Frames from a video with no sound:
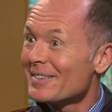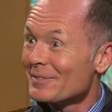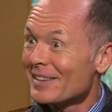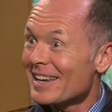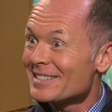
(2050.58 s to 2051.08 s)
Uh,
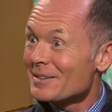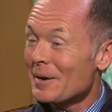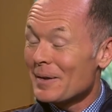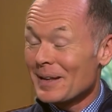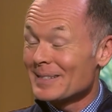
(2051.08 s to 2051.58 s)
well, that's
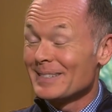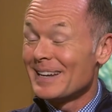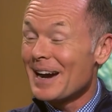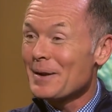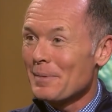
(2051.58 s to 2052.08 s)
uh, that's
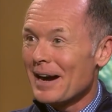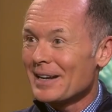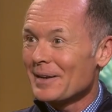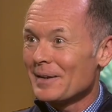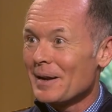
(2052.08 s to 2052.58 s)

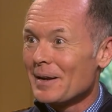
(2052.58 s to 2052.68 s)
dynamite, and,